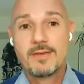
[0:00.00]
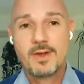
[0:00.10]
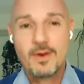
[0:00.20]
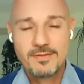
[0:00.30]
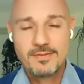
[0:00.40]

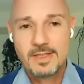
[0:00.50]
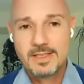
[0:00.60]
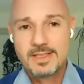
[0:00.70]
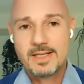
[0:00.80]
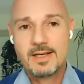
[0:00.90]

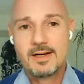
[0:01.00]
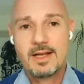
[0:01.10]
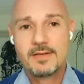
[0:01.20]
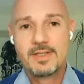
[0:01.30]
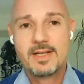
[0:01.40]
confidence that
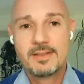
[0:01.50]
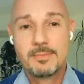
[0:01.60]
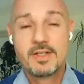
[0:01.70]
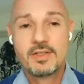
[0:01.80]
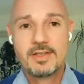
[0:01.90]
their
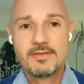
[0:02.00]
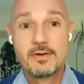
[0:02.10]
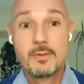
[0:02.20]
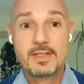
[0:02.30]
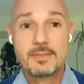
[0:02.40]
advertising budgets are
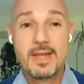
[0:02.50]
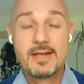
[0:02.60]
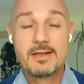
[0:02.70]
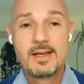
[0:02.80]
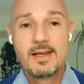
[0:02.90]
very well
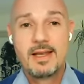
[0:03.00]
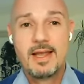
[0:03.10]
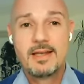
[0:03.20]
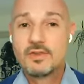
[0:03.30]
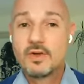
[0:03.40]
spent.
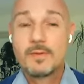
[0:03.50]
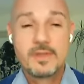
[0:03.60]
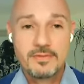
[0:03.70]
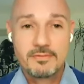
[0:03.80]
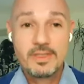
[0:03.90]
And in terms
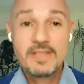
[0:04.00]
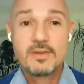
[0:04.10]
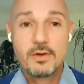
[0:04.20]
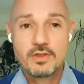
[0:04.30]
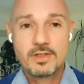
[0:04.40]
of
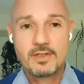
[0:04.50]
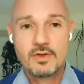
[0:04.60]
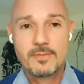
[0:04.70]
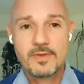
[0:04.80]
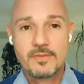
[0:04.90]
research and in
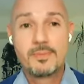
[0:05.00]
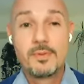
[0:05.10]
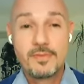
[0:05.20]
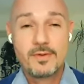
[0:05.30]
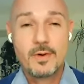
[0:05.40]
terms of
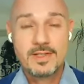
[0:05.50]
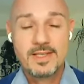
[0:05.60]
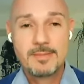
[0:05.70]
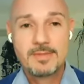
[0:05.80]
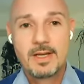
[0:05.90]
proof of
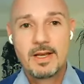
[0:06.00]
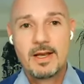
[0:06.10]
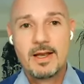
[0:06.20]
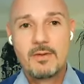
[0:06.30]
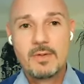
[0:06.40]
concept,
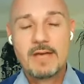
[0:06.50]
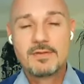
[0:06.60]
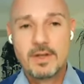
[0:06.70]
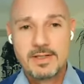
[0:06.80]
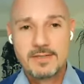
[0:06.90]
we
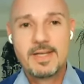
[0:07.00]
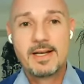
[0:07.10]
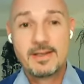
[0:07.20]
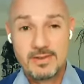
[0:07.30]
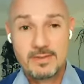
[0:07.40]
have tons of
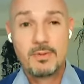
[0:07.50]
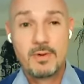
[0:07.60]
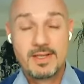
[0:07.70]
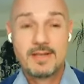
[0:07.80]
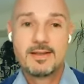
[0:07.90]
data to
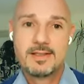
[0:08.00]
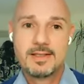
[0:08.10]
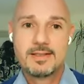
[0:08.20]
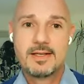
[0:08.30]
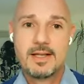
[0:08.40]
support that this
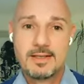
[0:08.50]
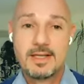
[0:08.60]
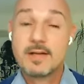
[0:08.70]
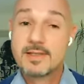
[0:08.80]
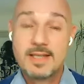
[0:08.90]
is an
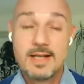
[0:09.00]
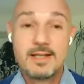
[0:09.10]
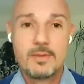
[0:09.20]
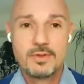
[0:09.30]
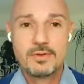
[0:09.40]

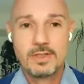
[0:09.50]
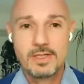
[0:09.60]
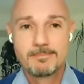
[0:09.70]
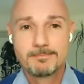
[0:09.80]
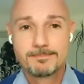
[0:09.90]
outstanding opportunity.